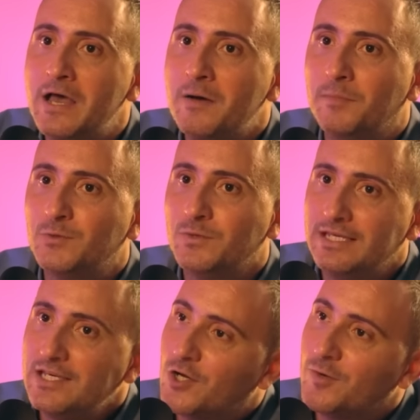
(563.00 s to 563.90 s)
But with
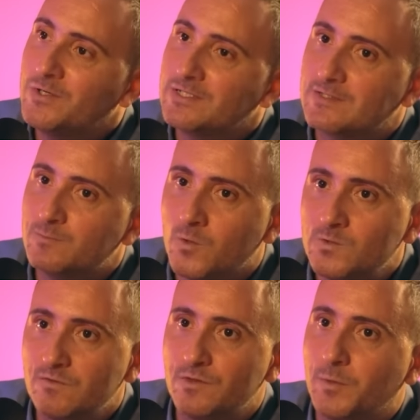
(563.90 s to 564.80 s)
e-commerce,
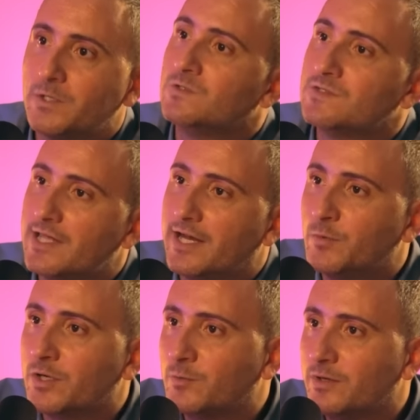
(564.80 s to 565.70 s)
most of the partners that I
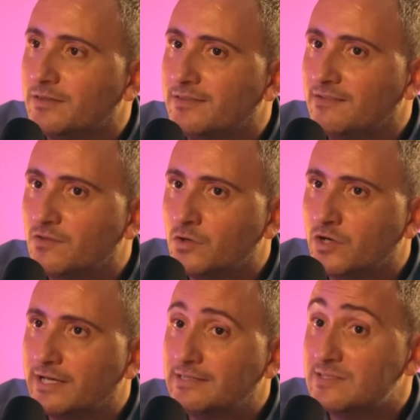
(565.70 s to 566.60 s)
work with tend to
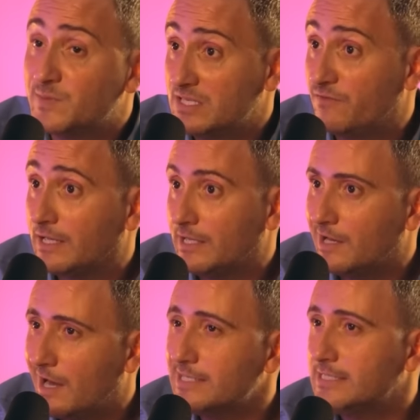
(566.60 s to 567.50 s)
look at it specifically in
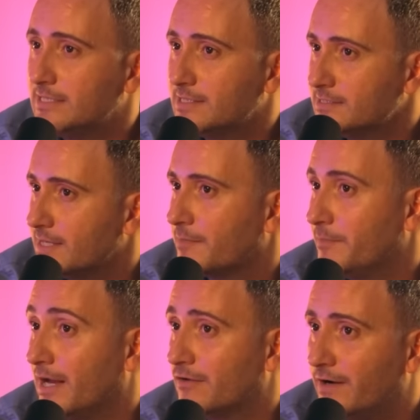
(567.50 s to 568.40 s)
high seasons, like
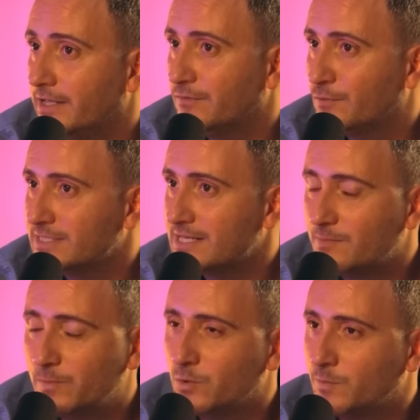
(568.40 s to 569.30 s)
Black Friday, for
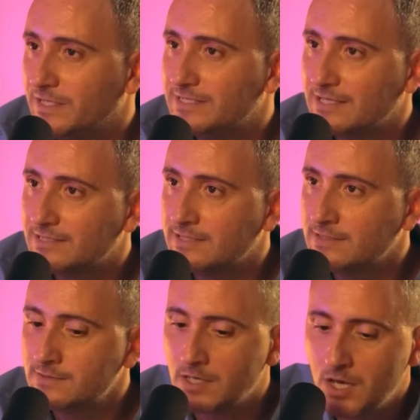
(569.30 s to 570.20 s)
example, or peak sale
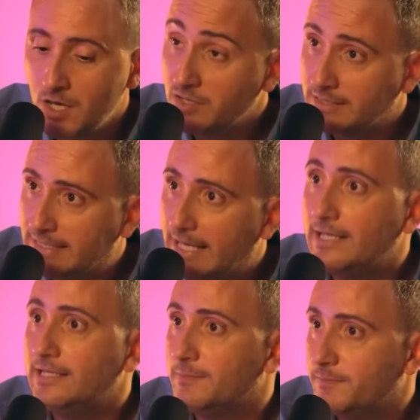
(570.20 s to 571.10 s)
seasons,
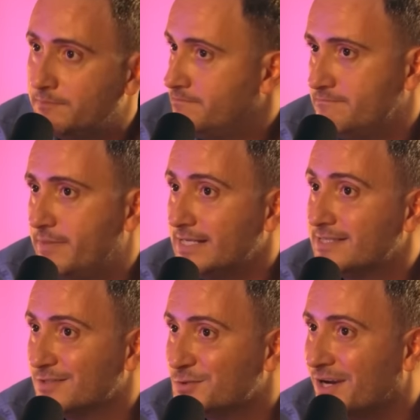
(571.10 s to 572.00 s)
daily
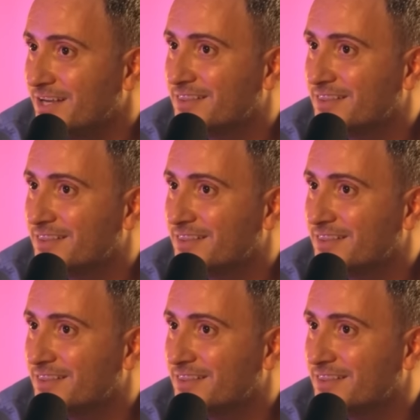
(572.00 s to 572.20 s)
basis, right?